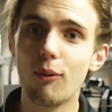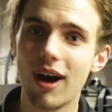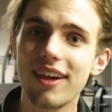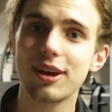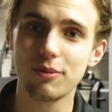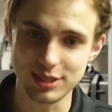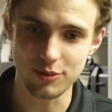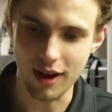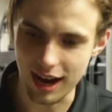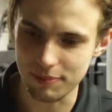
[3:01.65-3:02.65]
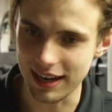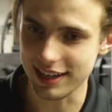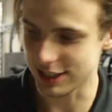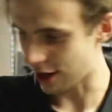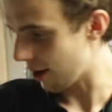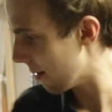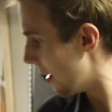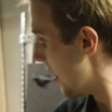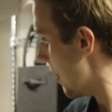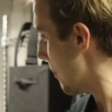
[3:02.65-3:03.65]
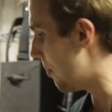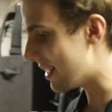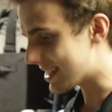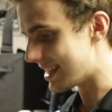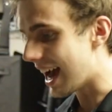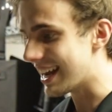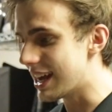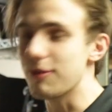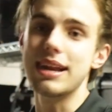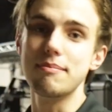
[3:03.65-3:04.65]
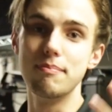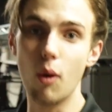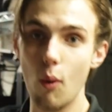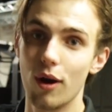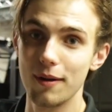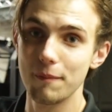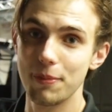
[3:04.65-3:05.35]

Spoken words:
why there was a Rock Band guitar, but it's not here anymore.